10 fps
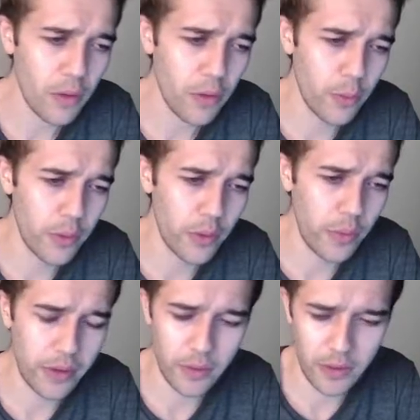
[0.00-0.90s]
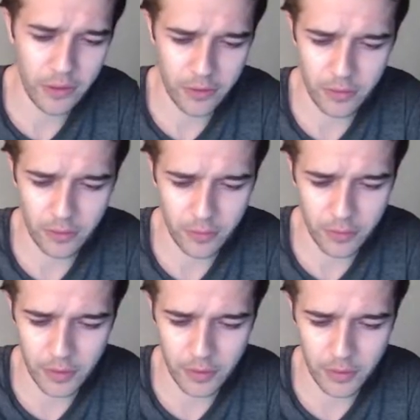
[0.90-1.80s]
through a deregulation
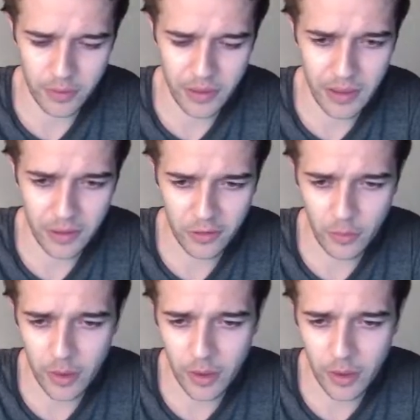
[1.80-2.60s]
of potassium